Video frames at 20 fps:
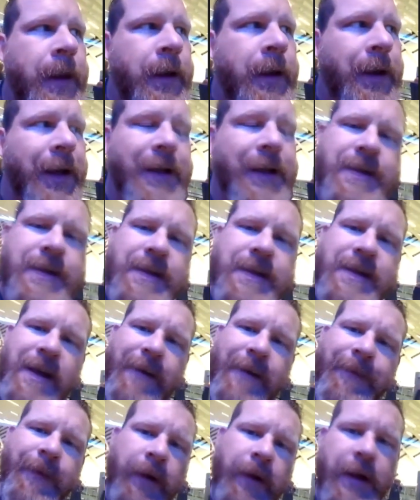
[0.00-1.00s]
it's
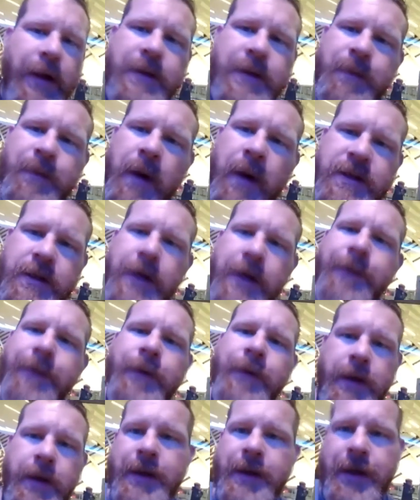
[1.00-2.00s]
different. It's much
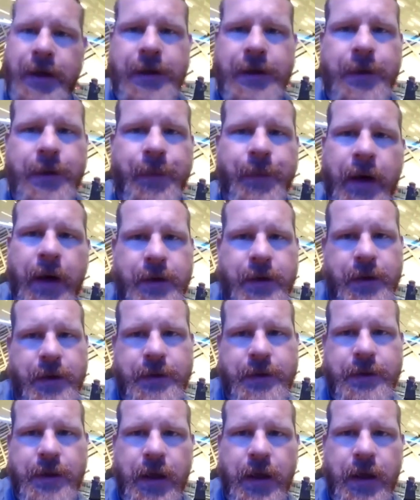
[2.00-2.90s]
different than the Independence.